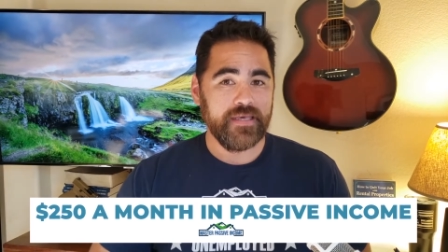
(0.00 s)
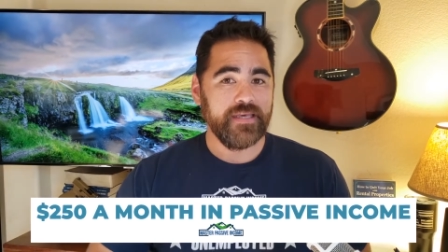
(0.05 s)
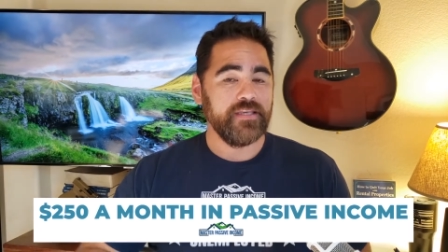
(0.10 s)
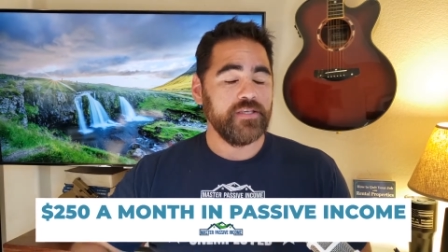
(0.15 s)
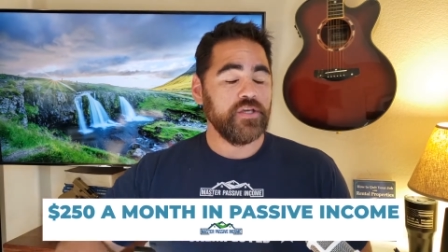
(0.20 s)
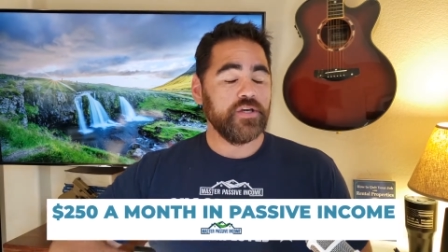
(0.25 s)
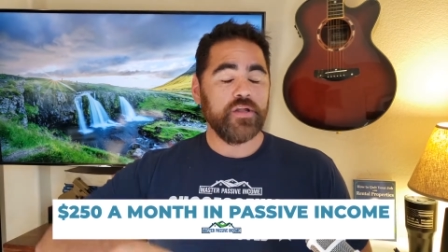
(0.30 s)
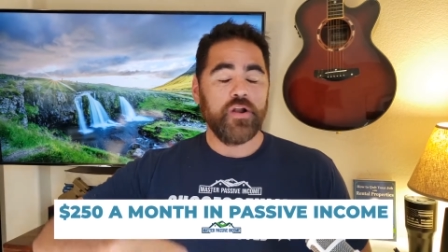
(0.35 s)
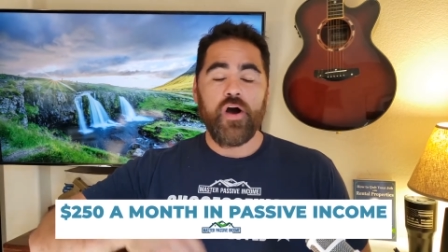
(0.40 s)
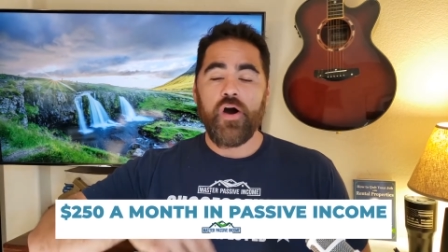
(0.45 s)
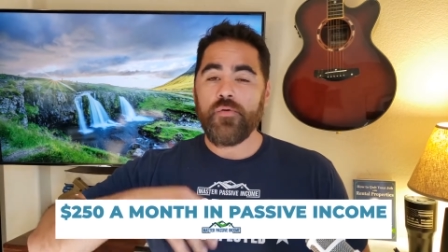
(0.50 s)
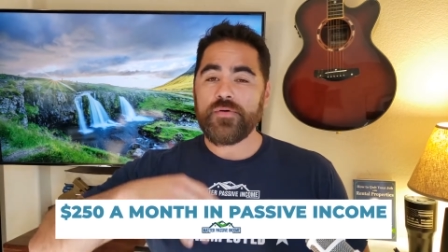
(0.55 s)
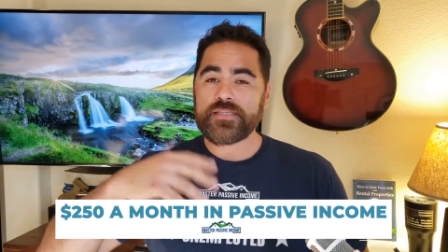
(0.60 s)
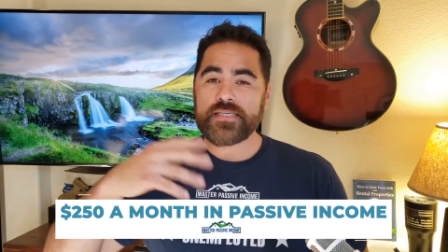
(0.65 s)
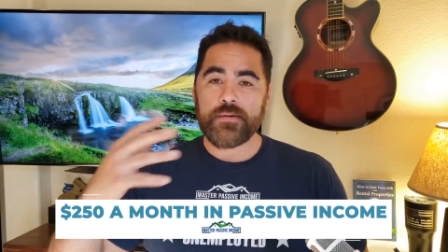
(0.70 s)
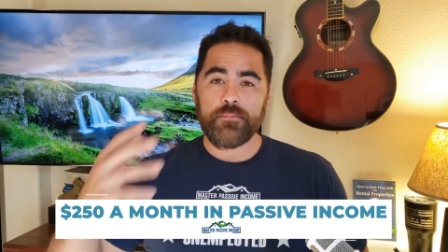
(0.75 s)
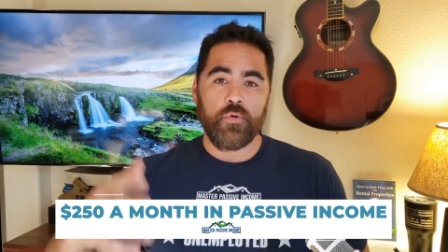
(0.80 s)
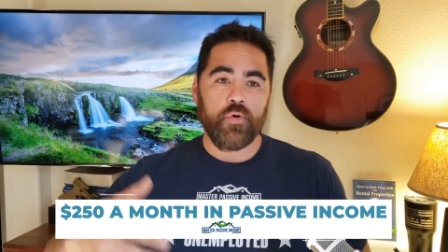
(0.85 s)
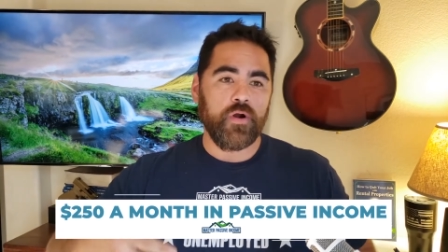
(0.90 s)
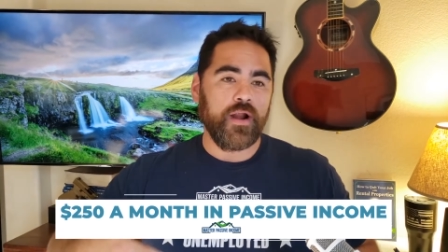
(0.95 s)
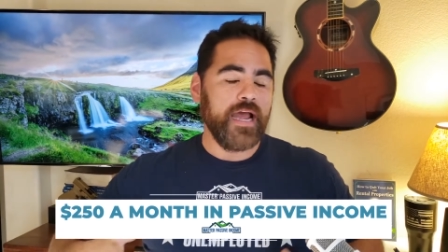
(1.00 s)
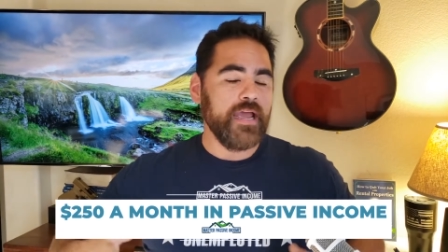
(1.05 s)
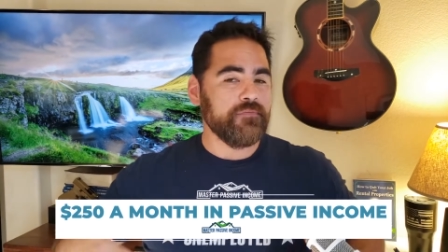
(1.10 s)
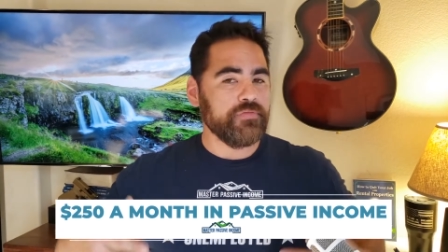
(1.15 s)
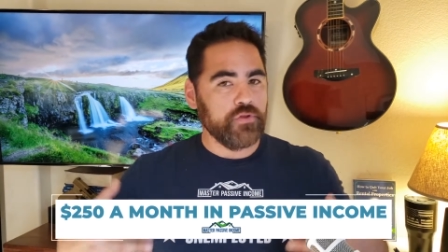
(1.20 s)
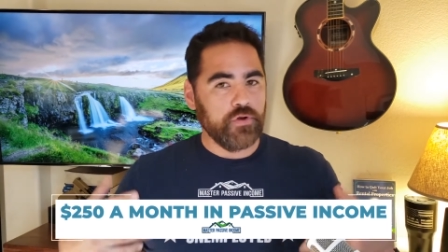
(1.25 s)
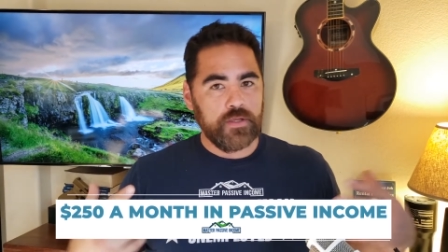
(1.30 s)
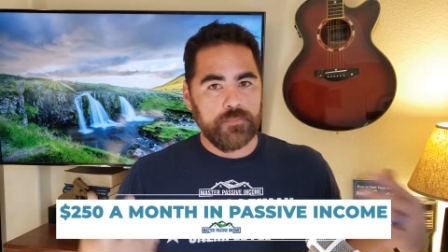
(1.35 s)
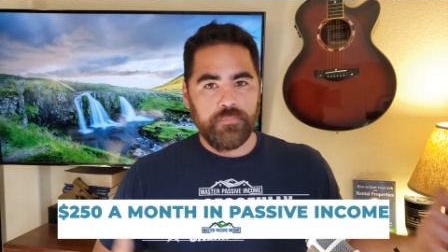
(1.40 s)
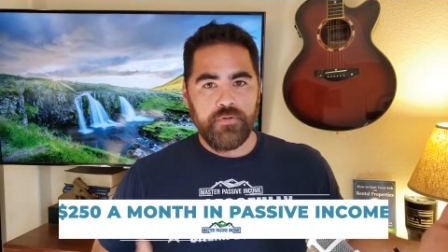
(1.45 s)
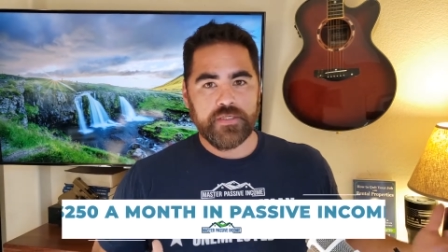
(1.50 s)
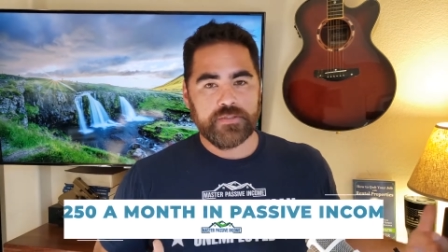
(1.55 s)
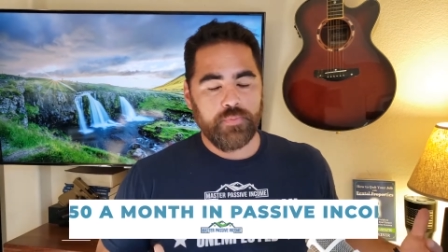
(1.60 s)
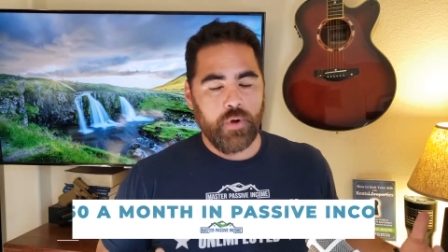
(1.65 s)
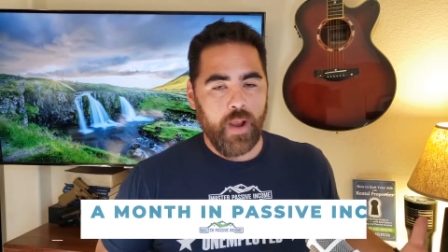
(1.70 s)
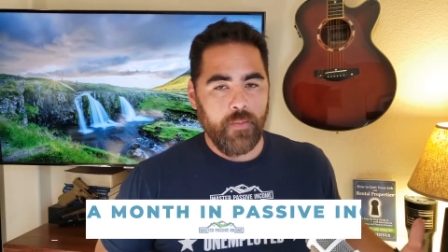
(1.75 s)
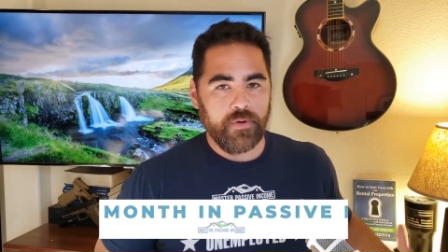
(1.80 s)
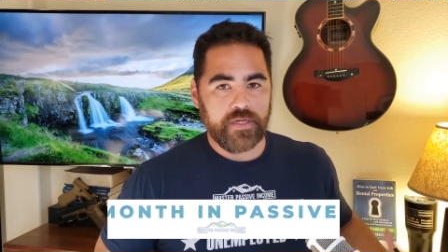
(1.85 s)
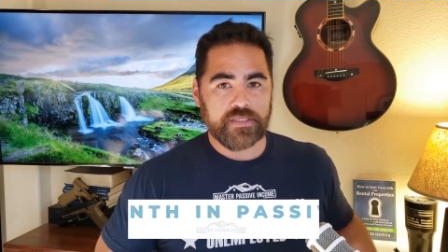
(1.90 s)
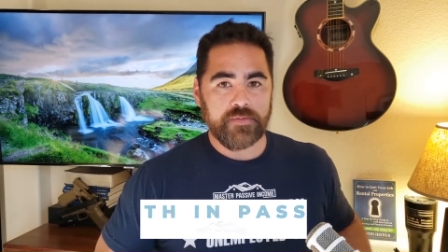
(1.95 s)
You could always get more. I have 30 plus
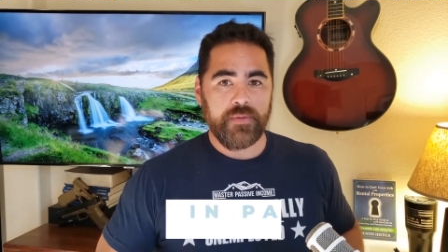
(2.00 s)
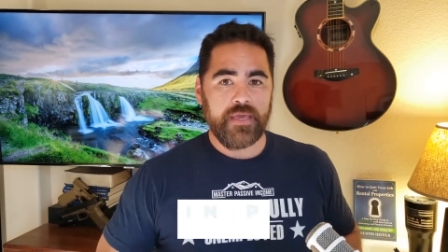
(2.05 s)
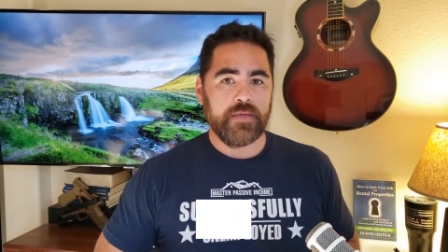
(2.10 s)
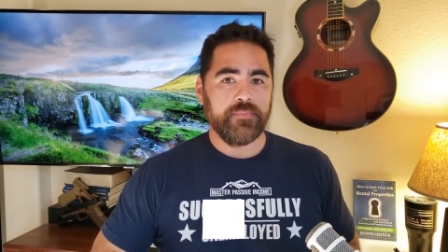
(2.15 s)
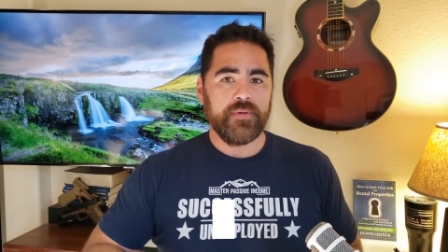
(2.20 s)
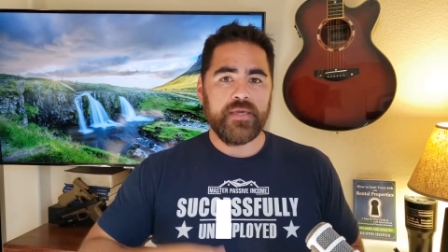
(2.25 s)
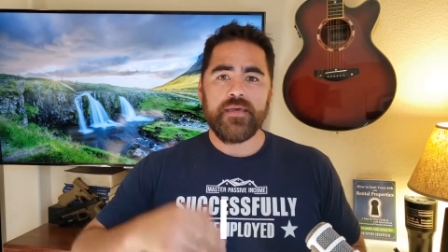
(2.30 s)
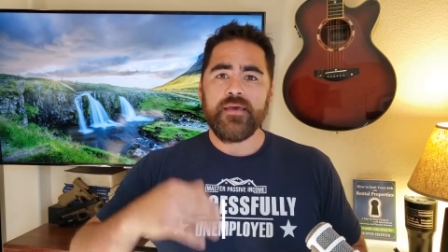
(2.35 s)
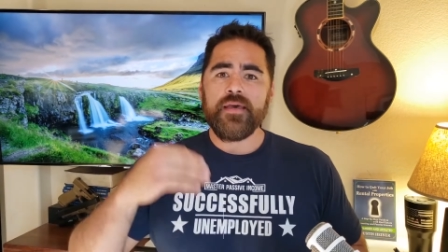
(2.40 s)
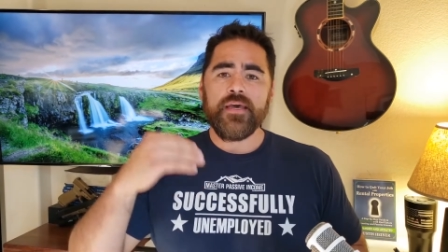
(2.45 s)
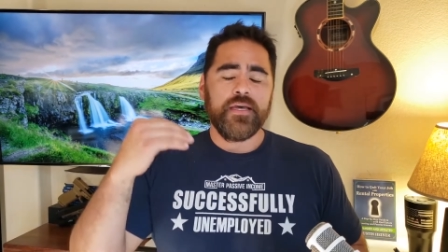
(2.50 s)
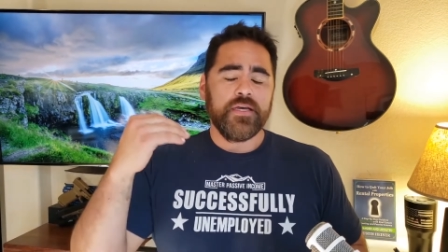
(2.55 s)
properties that make me